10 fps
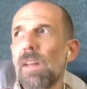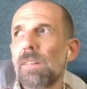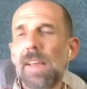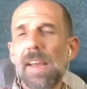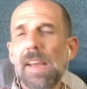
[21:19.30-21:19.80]

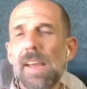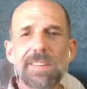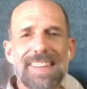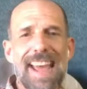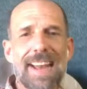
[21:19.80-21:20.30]
Taylor is
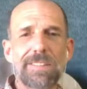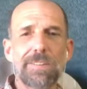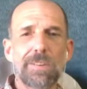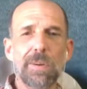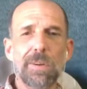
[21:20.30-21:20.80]

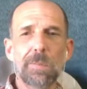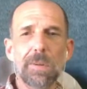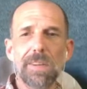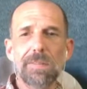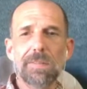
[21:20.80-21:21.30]
attached to his
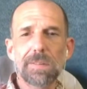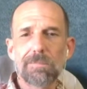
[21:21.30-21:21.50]
beliefs.